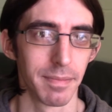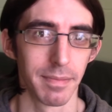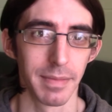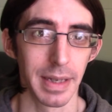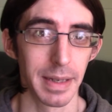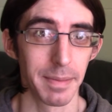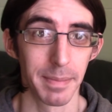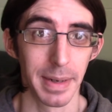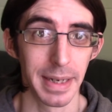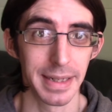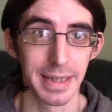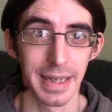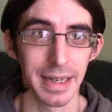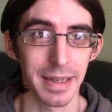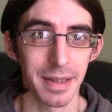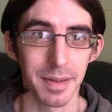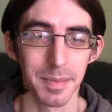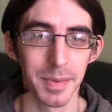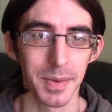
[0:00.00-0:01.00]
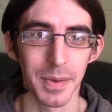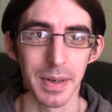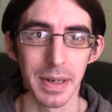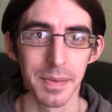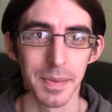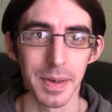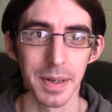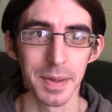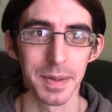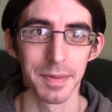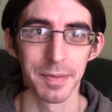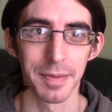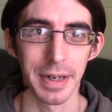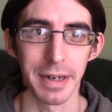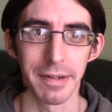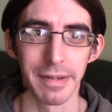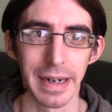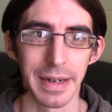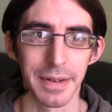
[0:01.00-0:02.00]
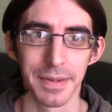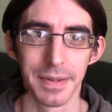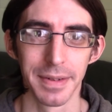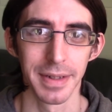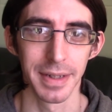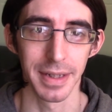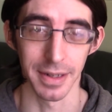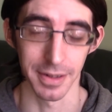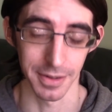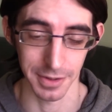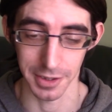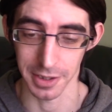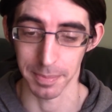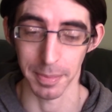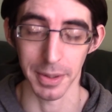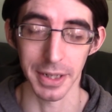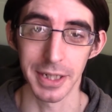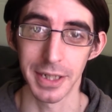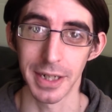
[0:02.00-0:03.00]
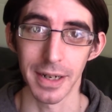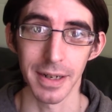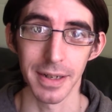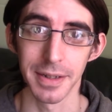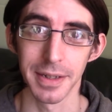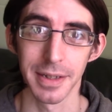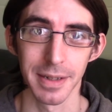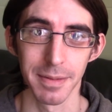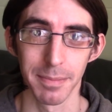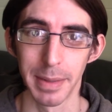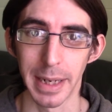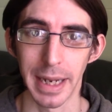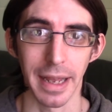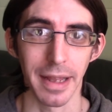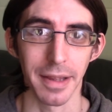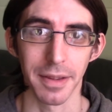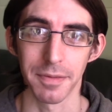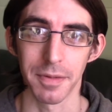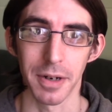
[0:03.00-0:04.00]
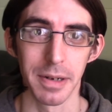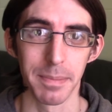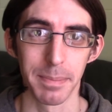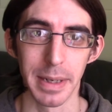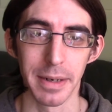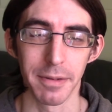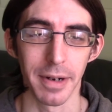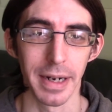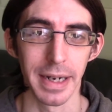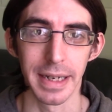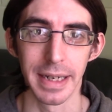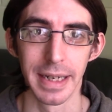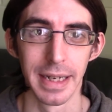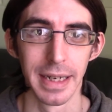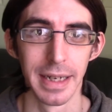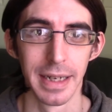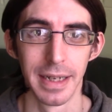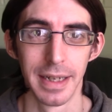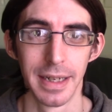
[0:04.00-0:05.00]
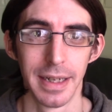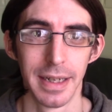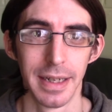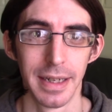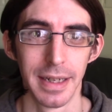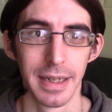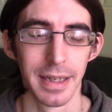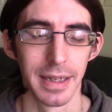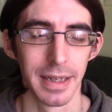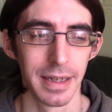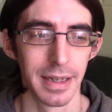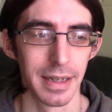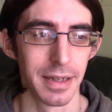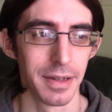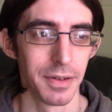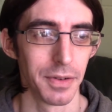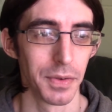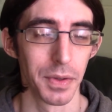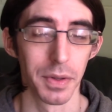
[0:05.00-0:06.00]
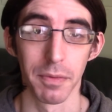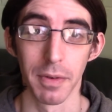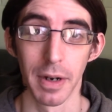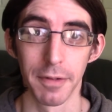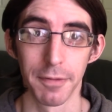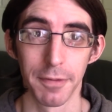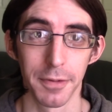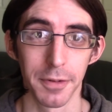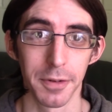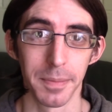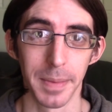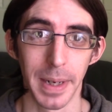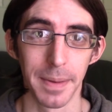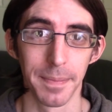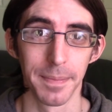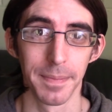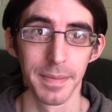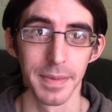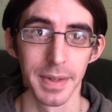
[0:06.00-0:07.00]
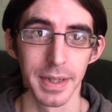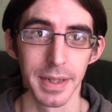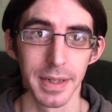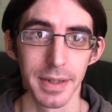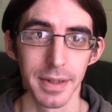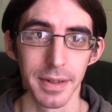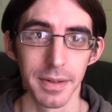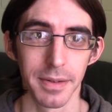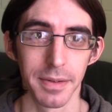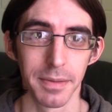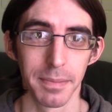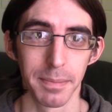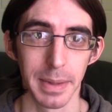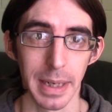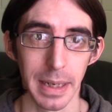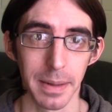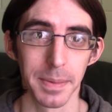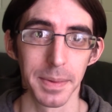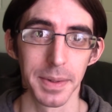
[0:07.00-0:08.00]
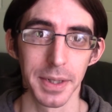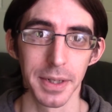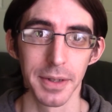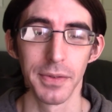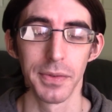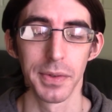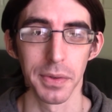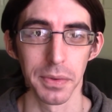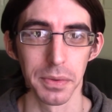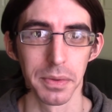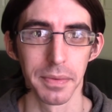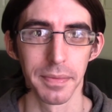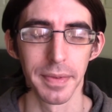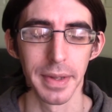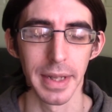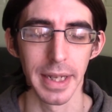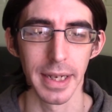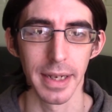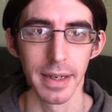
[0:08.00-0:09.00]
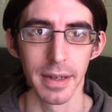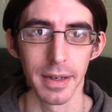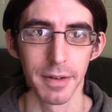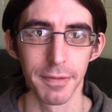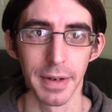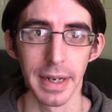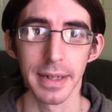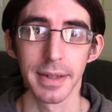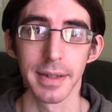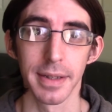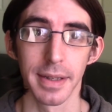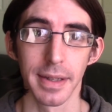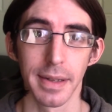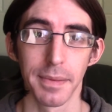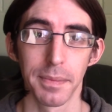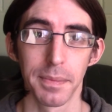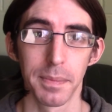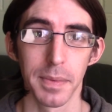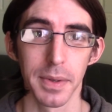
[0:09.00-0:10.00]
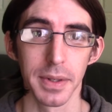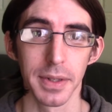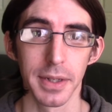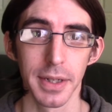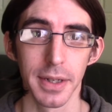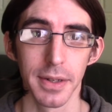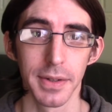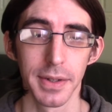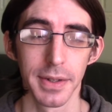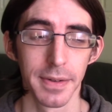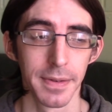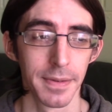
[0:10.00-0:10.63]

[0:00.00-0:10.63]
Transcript: it may take them quite a while to figure out, just by chance, picking the right bit rate or the right format to be able to use all of the effects that they want to use.